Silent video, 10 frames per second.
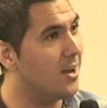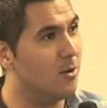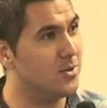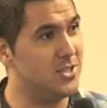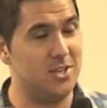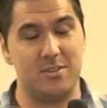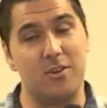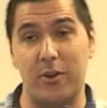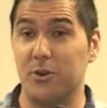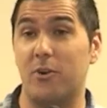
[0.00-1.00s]
I was just
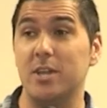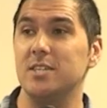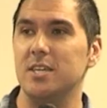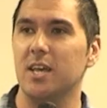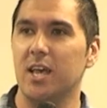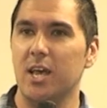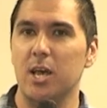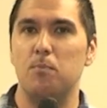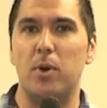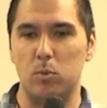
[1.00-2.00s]
going crazy.
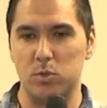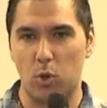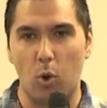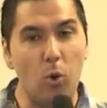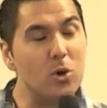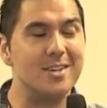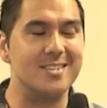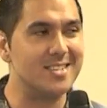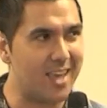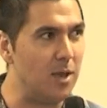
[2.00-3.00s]
But it was all an
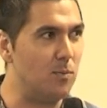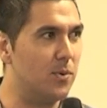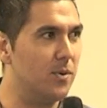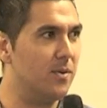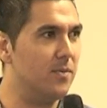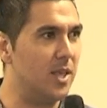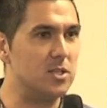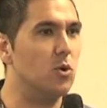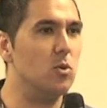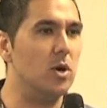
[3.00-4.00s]
escape.
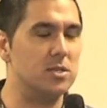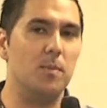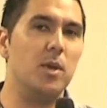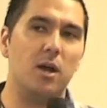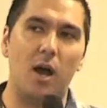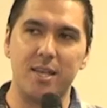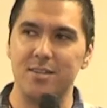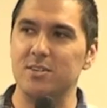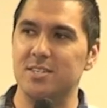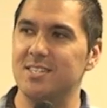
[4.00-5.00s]
That's all it was. I mean, I
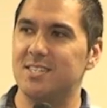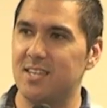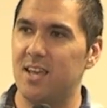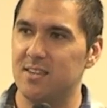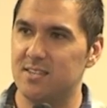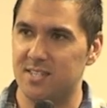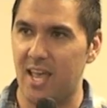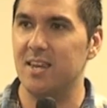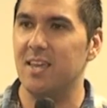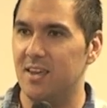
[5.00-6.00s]
can honestly
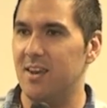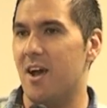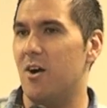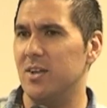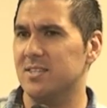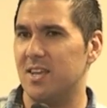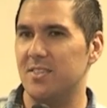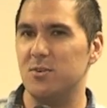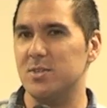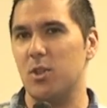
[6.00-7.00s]
stand here now and say
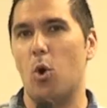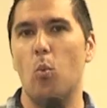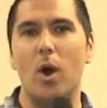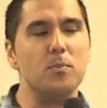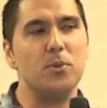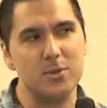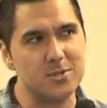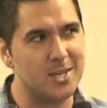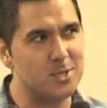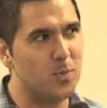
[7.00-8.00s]
there is not one
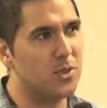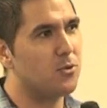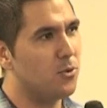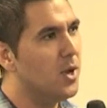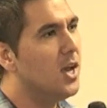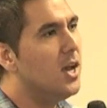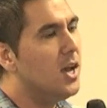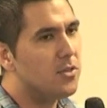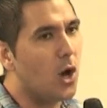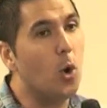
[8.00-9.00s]
person that's been through
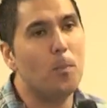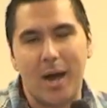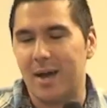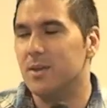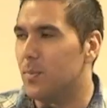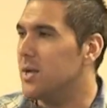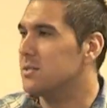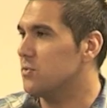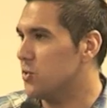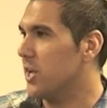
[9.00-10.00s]
the whole party bars
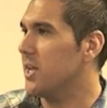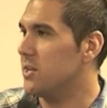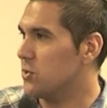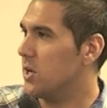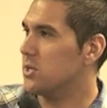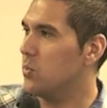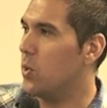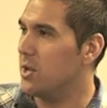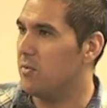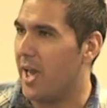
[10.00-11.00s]
of drinking and drugs and
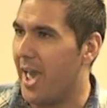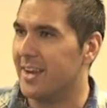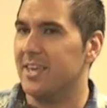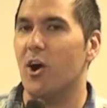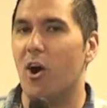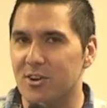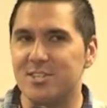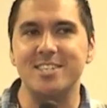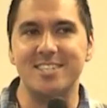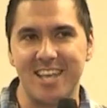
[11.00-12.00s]
whatever and can
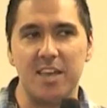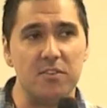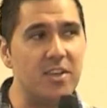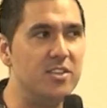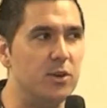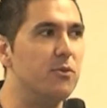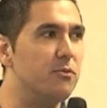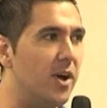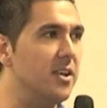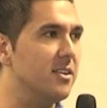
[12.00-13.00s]
honestly say that they did it for
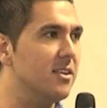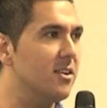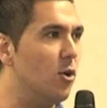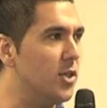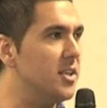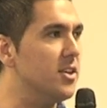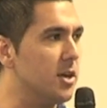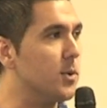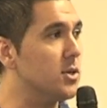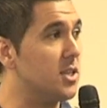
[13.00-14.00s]
fun, or they did
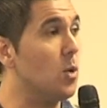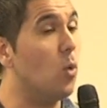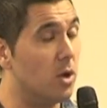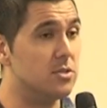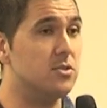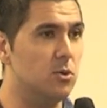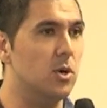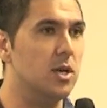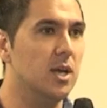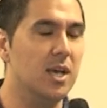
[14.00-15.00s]
it because they wanted to do
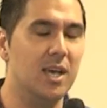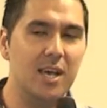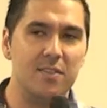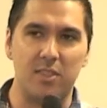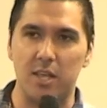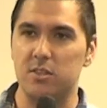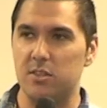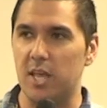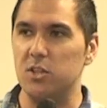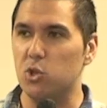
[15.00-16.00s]

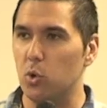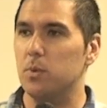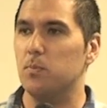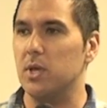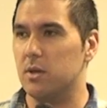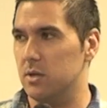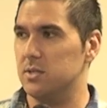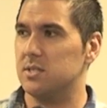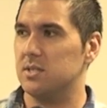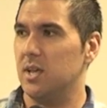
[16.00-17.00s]
it. They do it
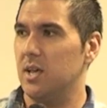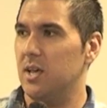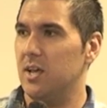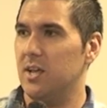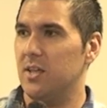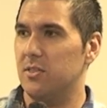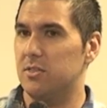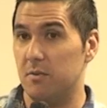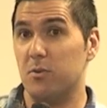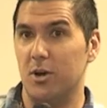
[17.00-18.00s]
because
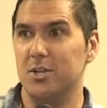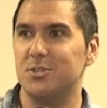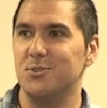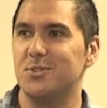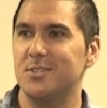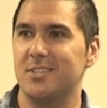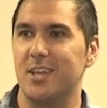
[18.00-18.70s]
they've got issues.